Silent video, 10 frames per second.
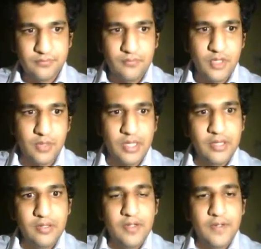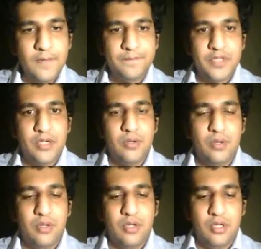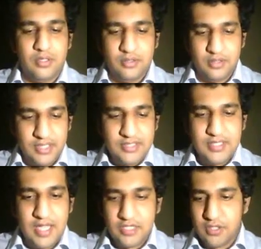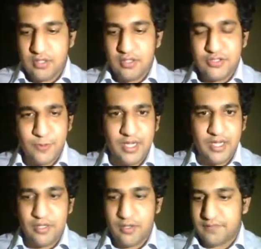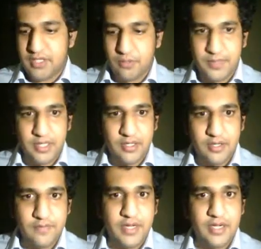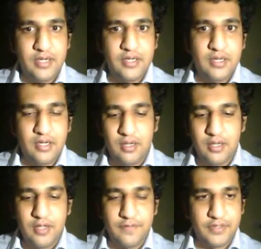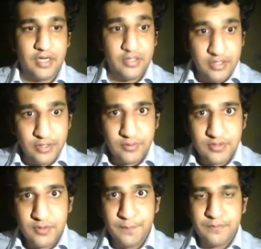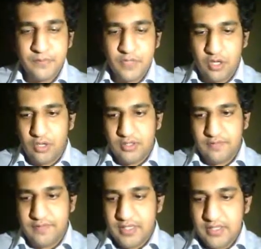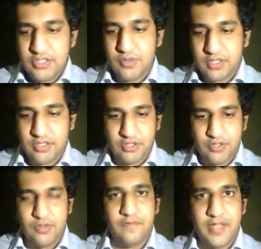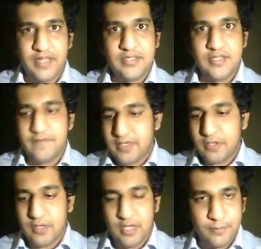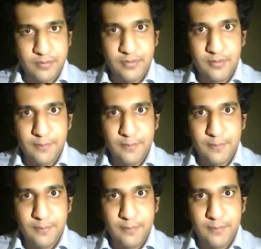Okay. Now, this axonal swelling of the optic nerve head, if it continues, all the venous structures, veins are very collapsible.